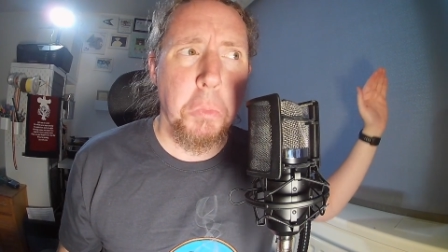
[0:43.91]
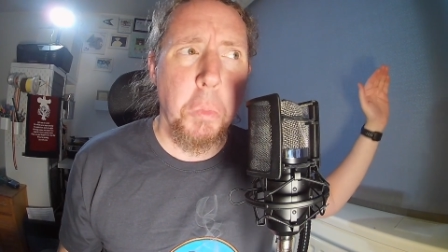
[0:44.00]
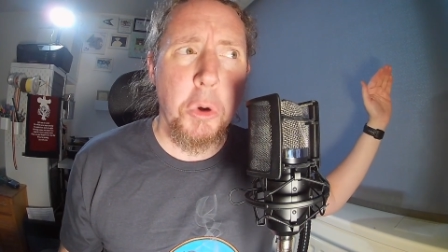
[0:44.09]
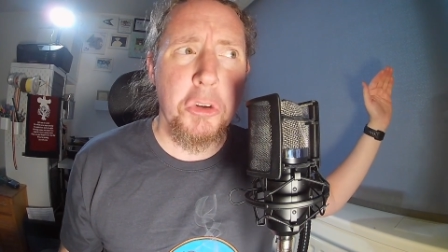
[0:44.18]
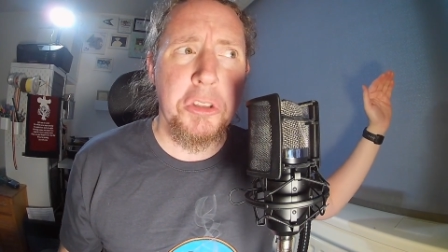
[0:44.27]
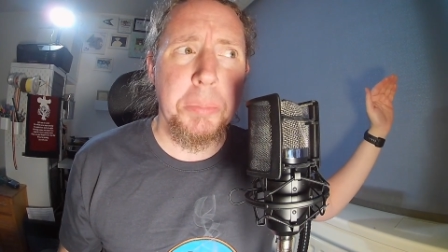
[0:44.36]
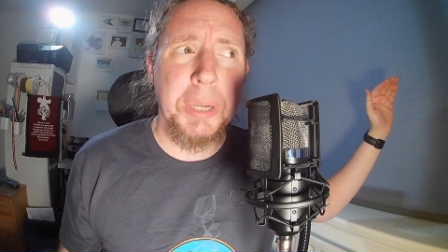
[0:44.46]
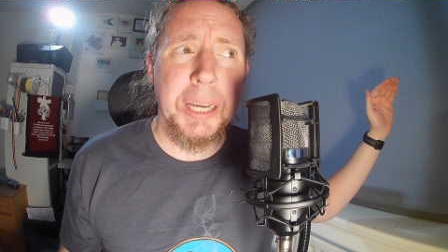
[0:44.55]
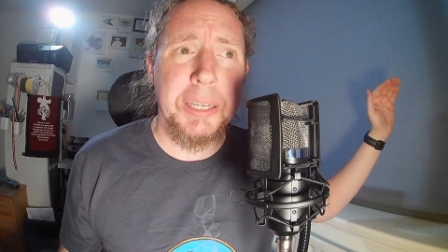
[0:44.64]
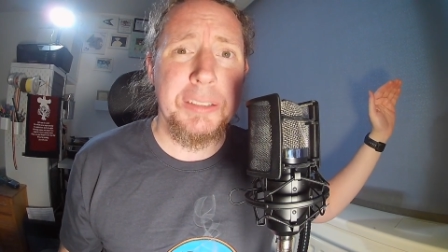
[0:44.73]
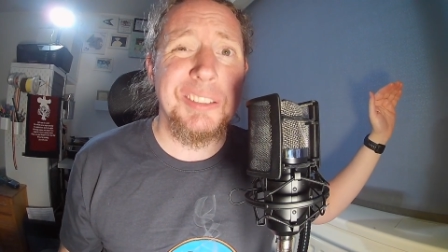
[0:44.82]
Watch the
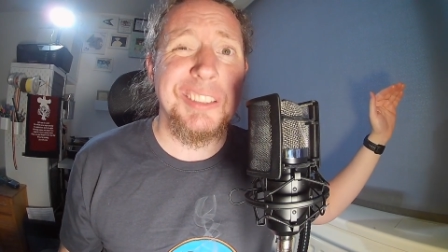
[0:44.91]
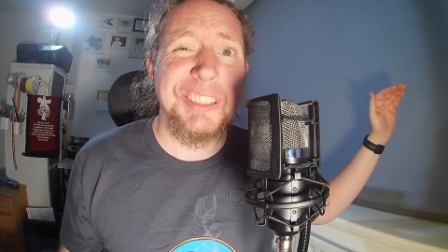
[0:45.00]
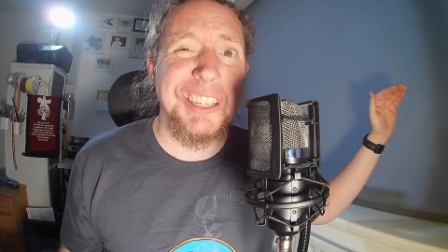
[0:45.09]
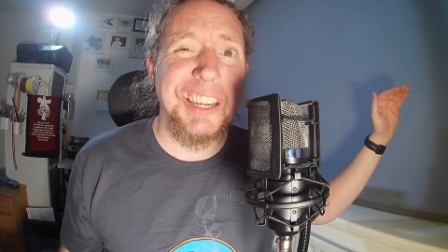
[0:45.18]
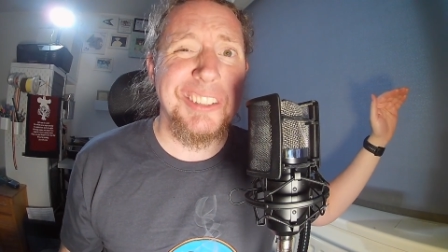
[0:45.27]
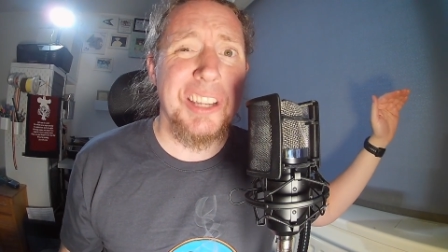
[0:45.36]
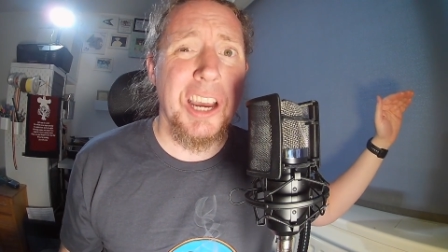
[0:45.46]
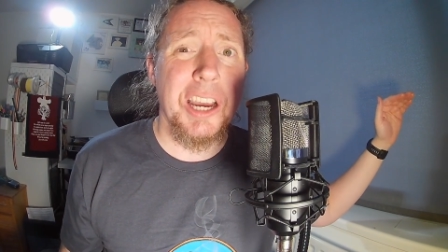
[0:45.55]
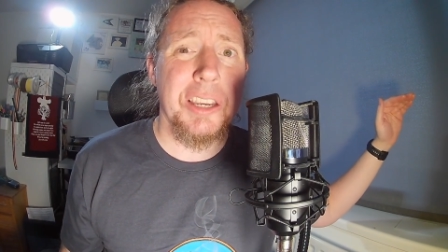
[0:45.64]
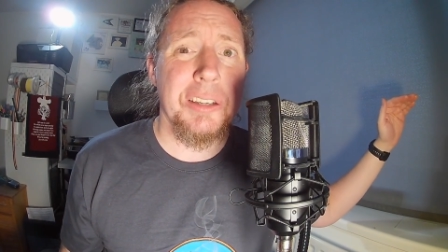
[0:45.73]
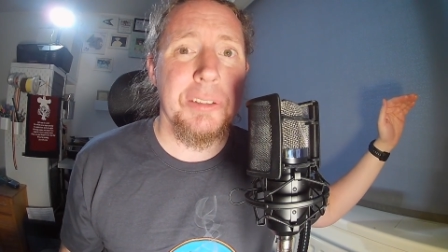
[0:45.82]
blind. It gets
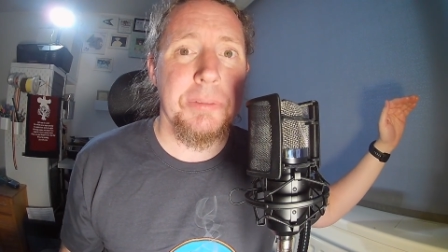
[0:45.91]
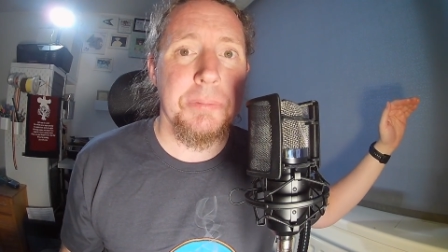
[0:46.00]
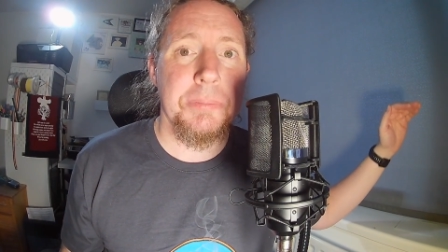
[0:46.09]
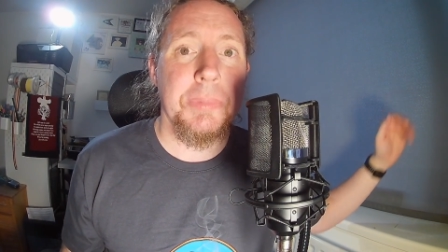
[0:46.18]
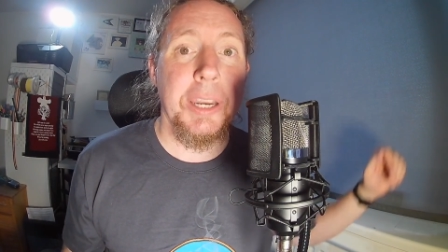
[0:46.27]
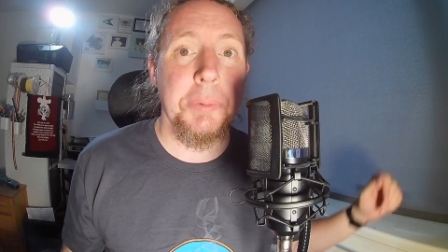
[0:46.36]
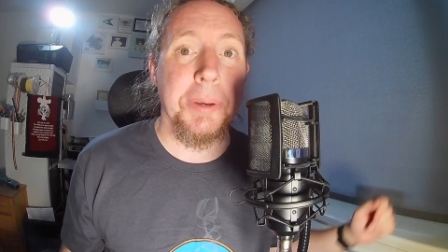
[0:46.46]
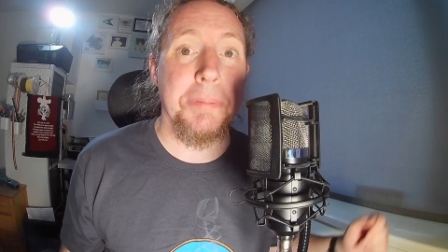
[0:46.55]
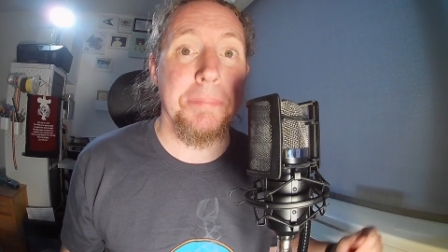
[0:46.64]
darker. Anyway,